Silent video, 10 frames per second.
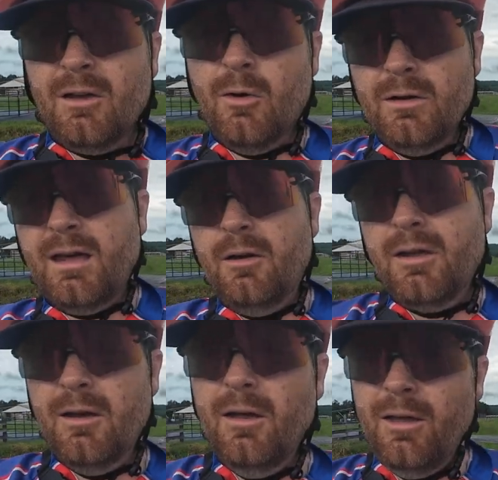going
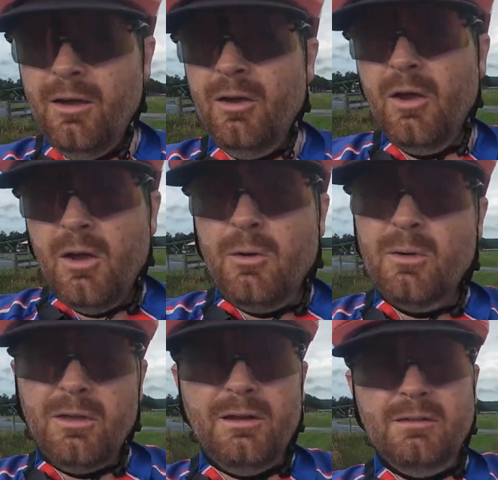downhill,
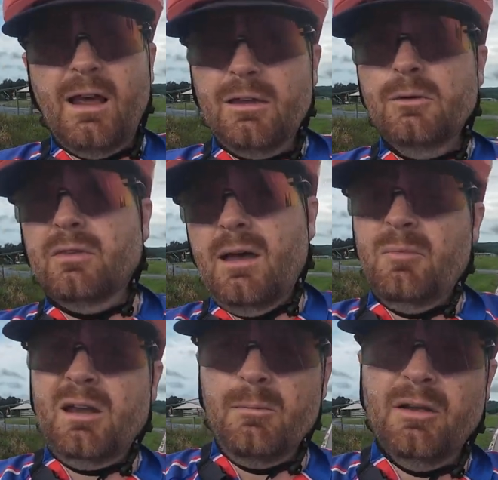really does not use that
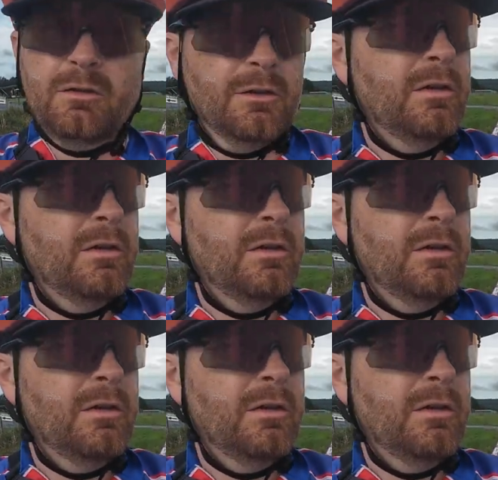many muscles.